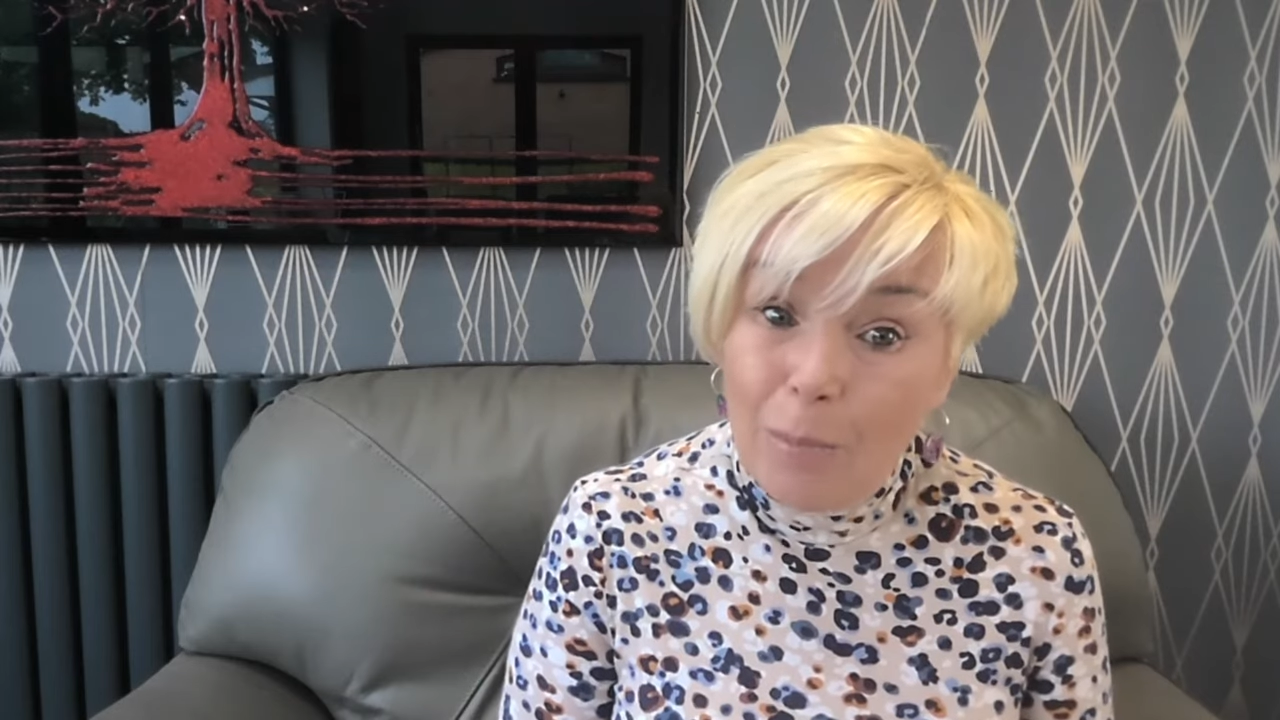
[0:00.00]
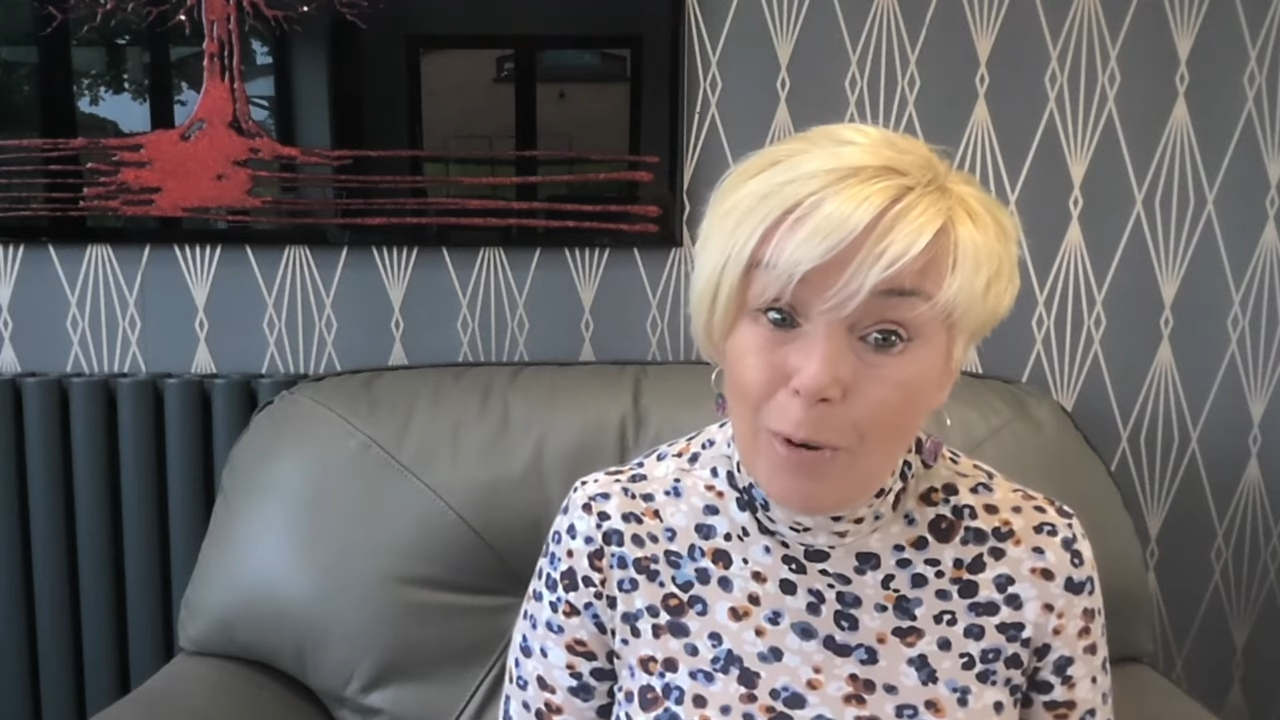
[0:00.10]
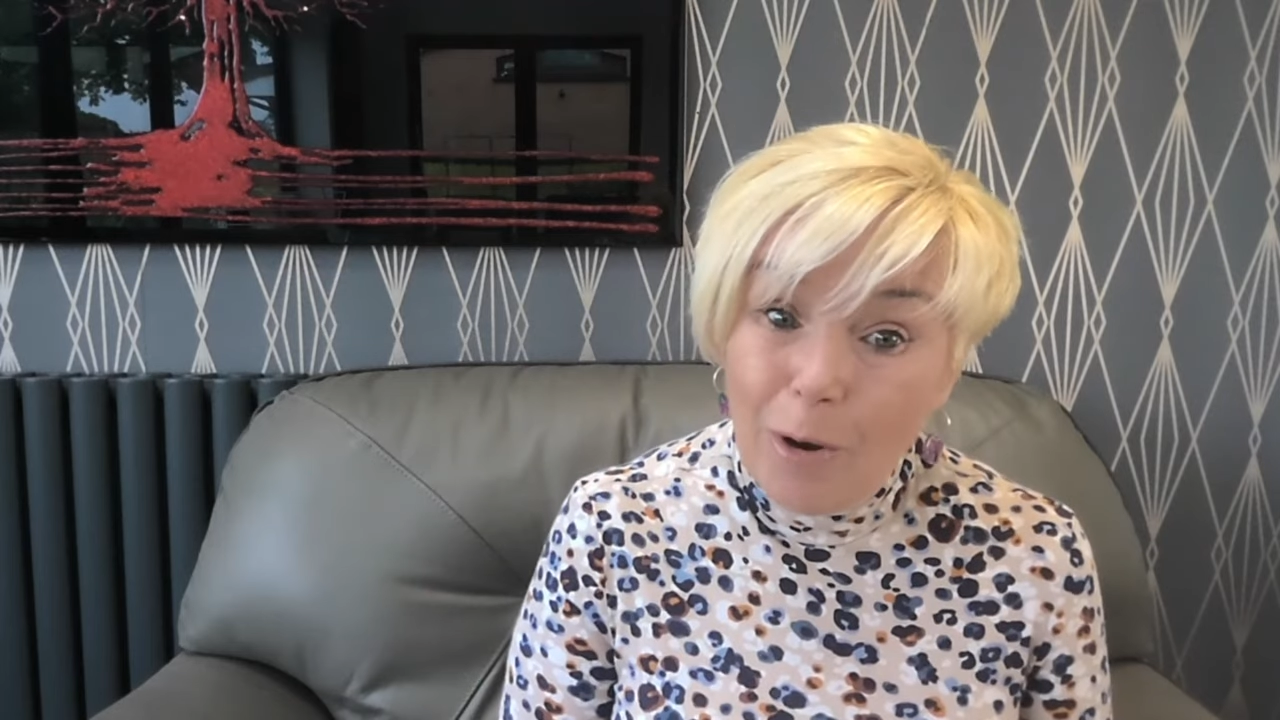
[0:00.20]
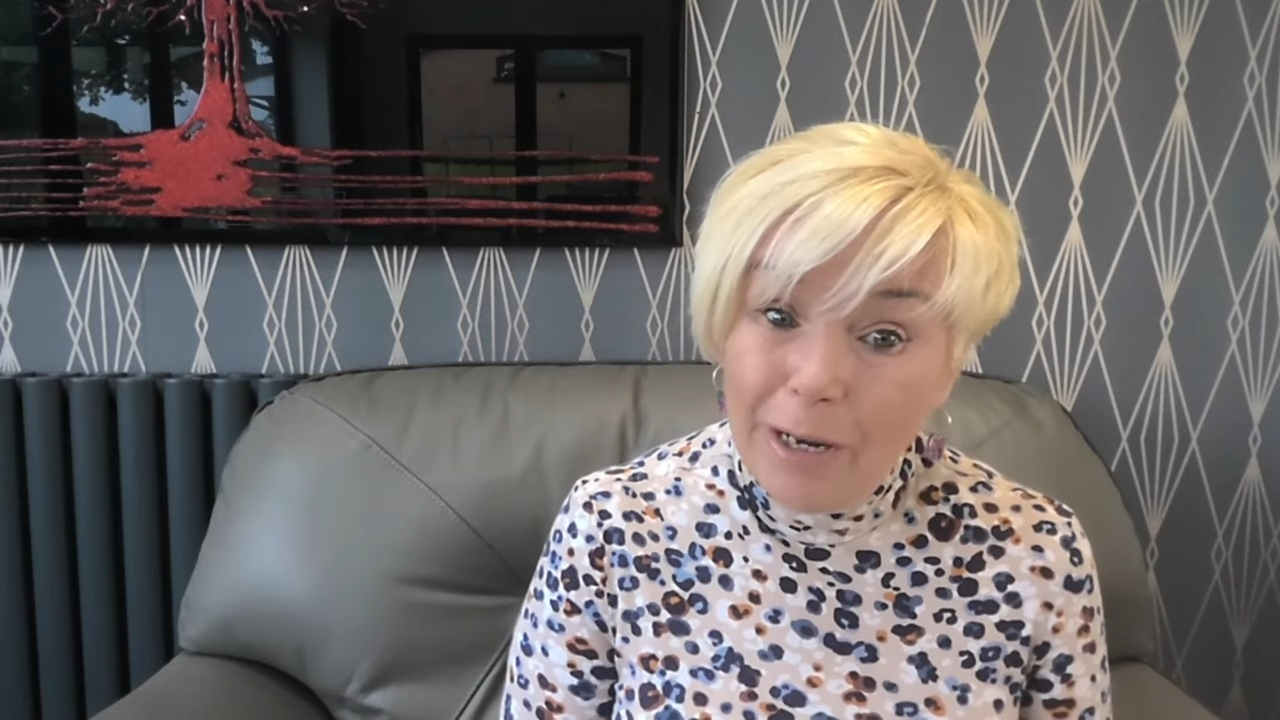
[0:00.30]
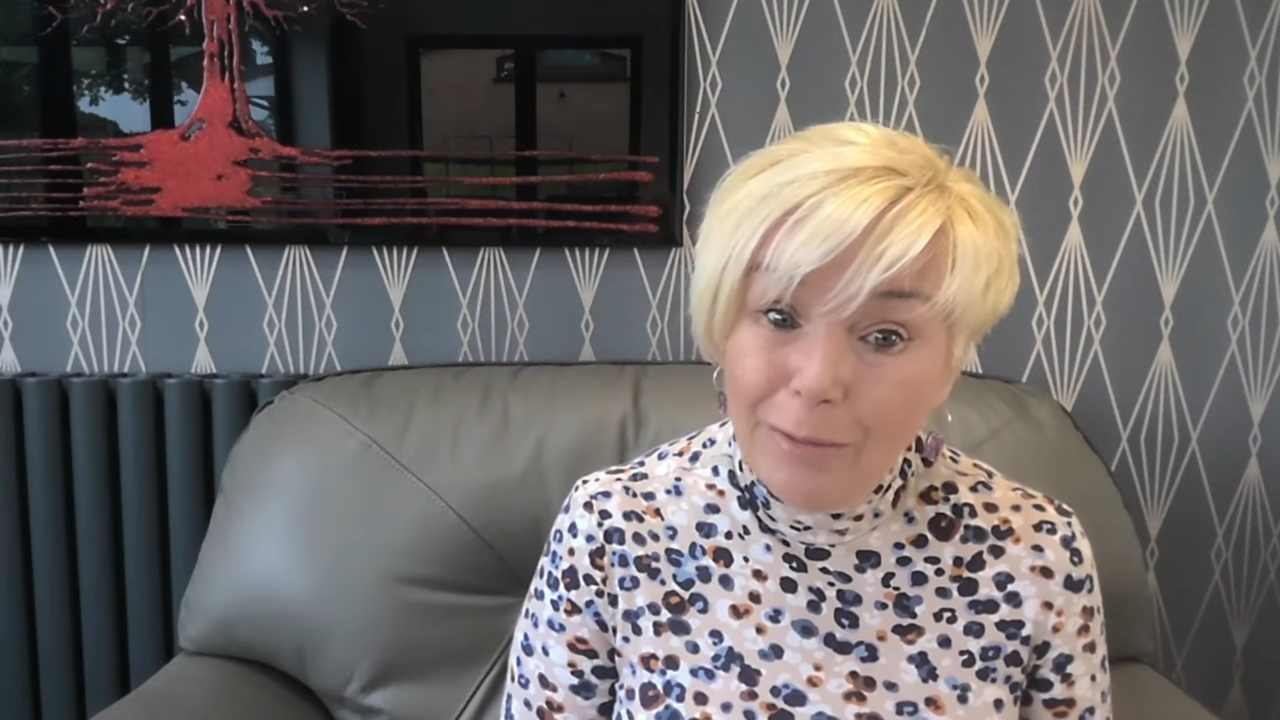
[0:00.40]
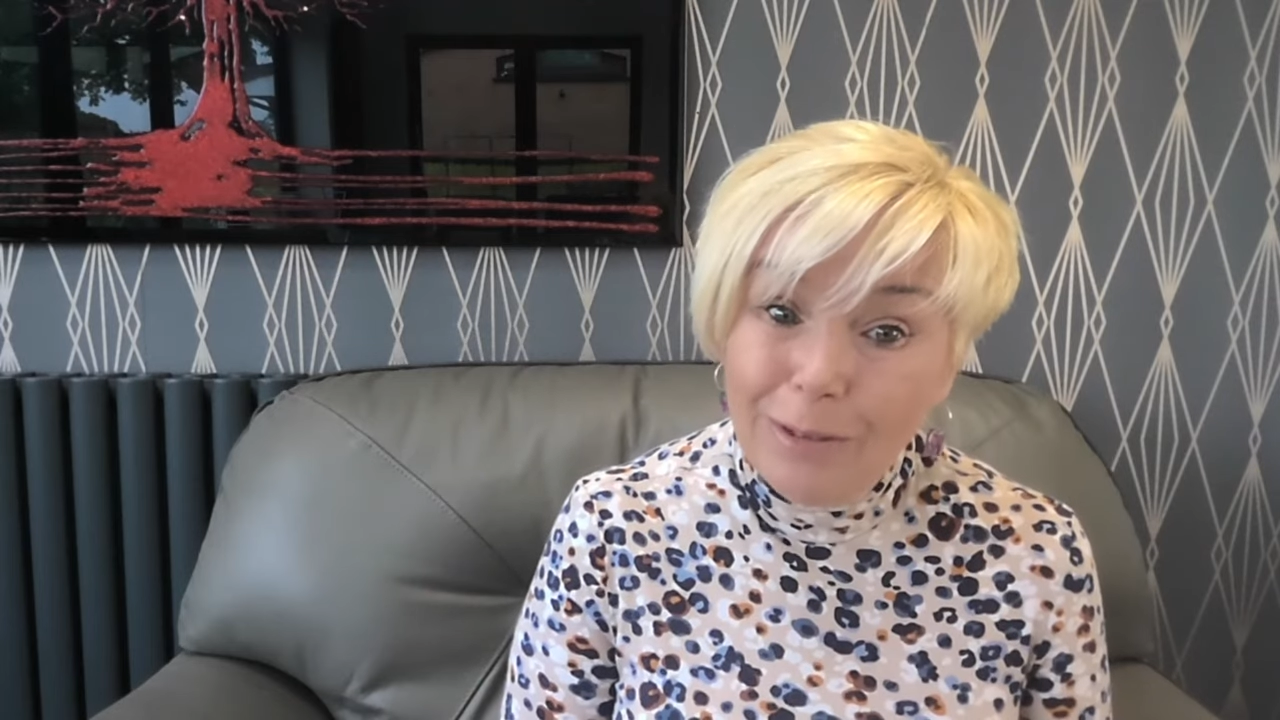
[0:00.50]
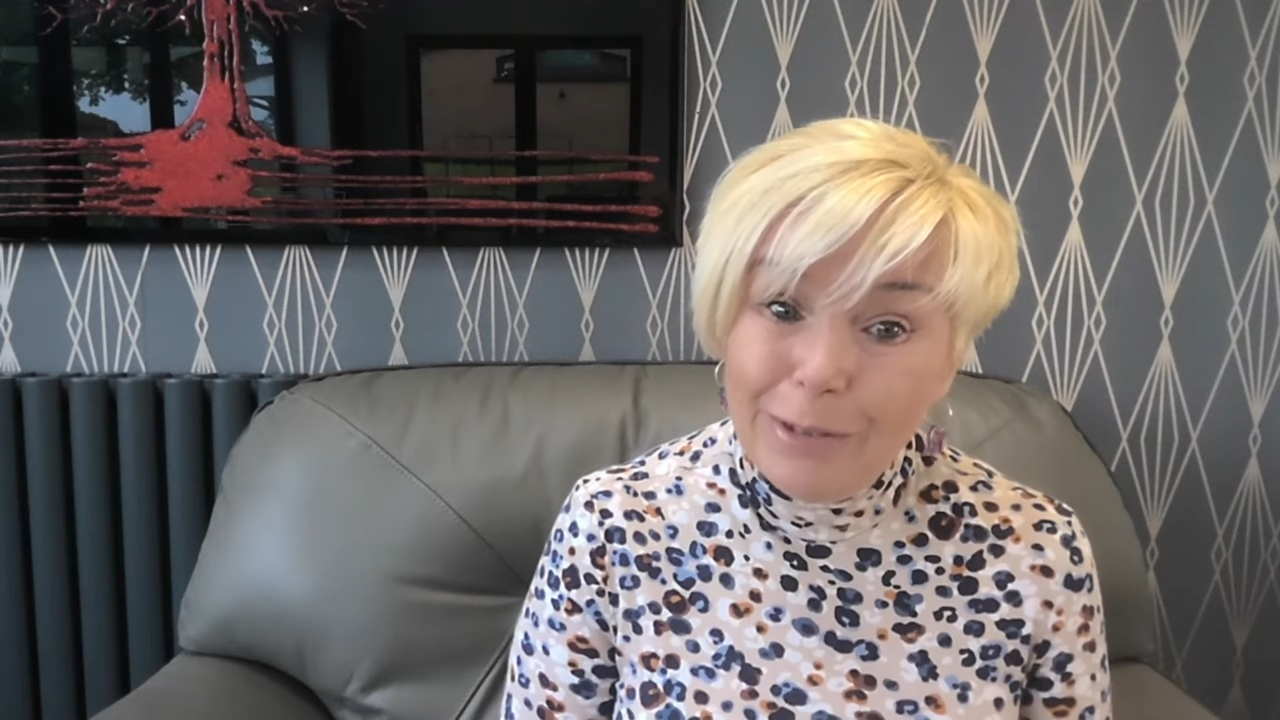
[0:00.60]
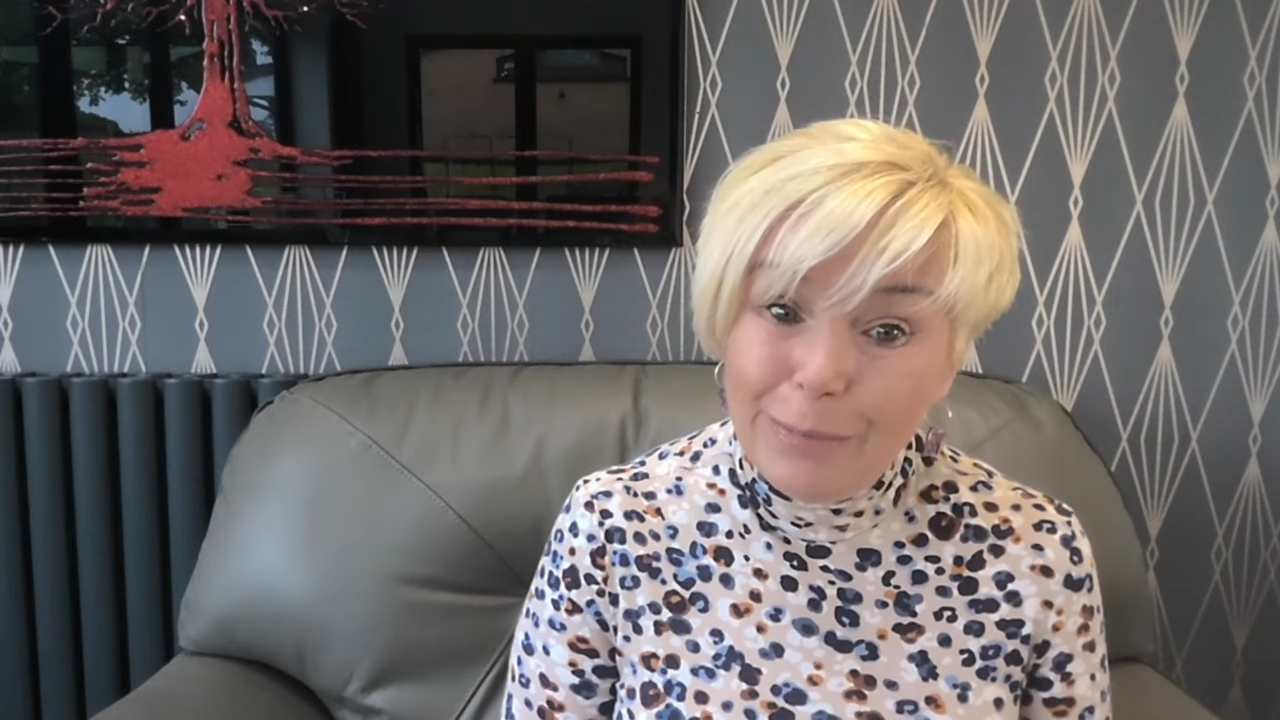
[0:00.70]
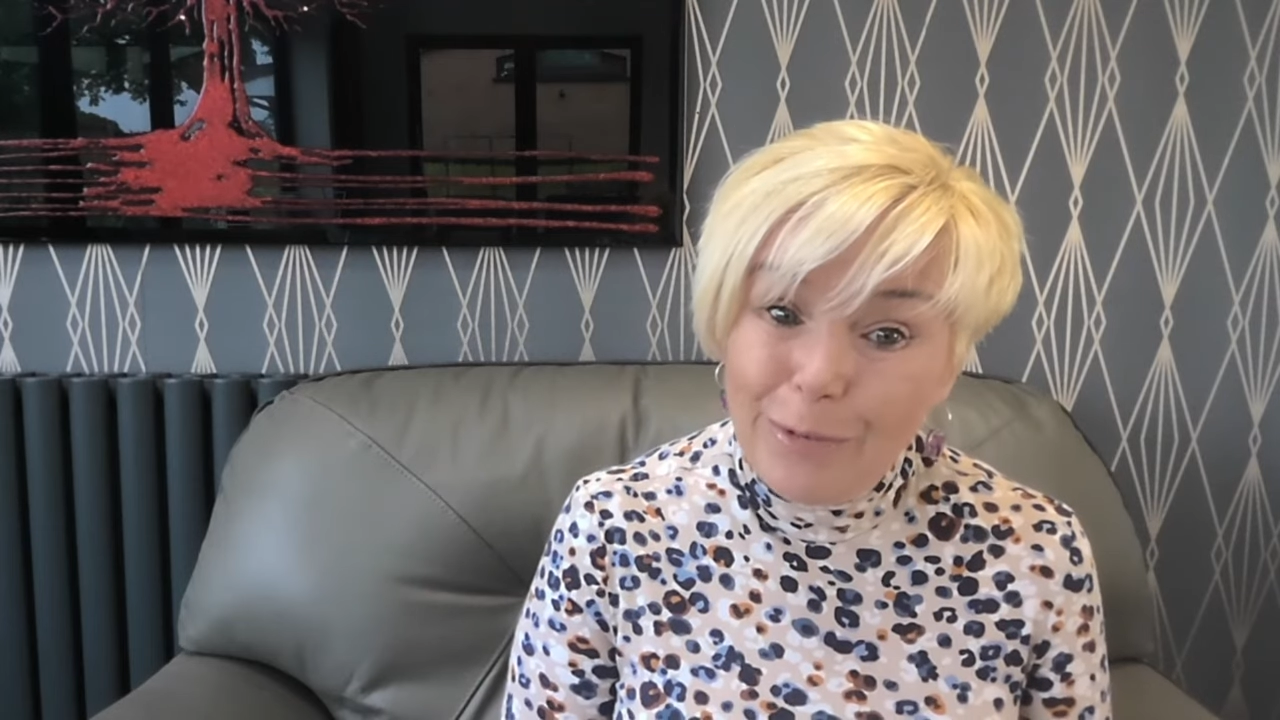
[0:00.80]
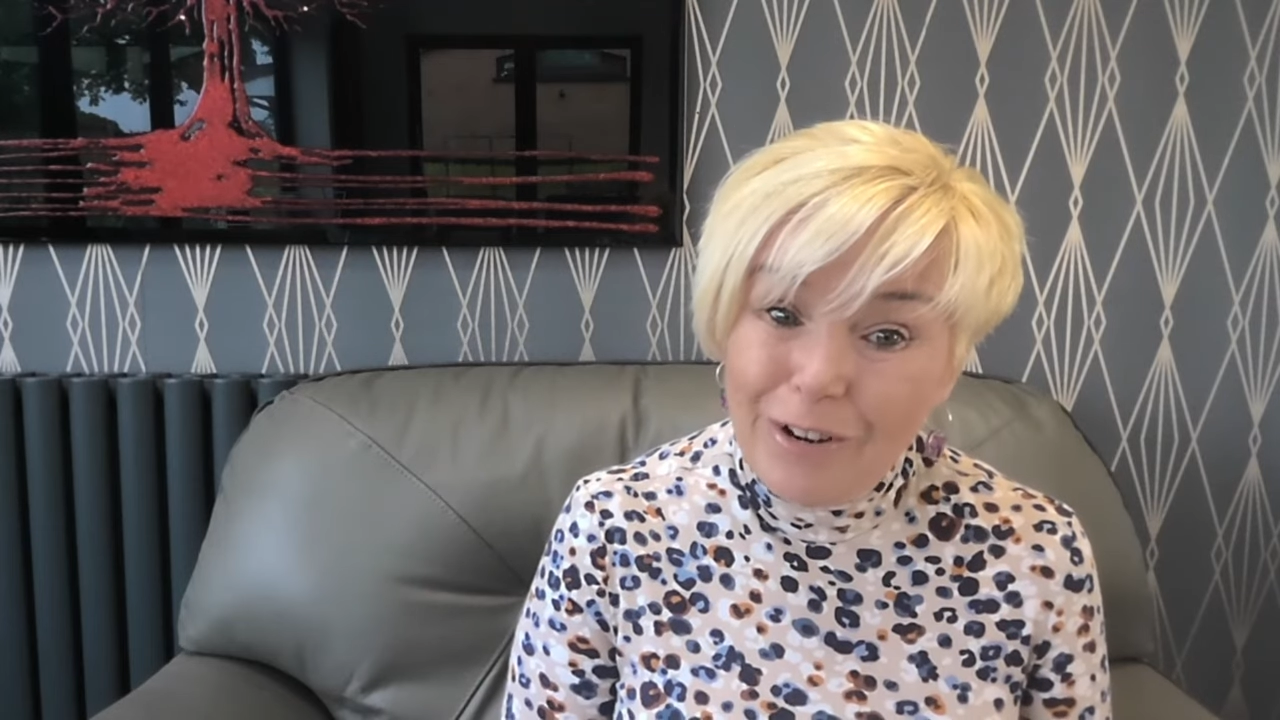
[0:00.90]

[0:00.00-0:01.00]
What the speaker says: But it was